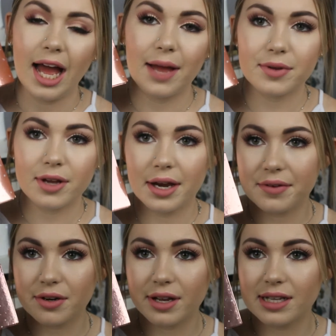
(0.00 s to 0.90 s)
I'm kind of
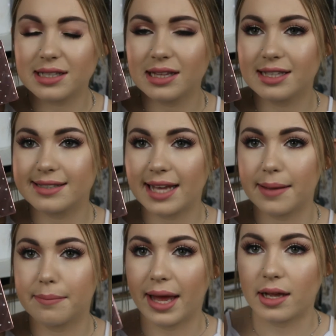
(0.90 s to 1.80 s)
annoyed it's in the
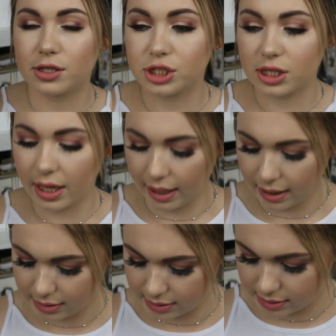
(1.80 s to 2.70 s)
same packaging
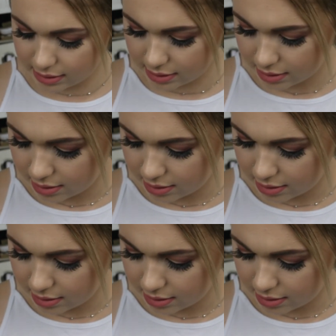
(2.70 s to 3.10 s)
as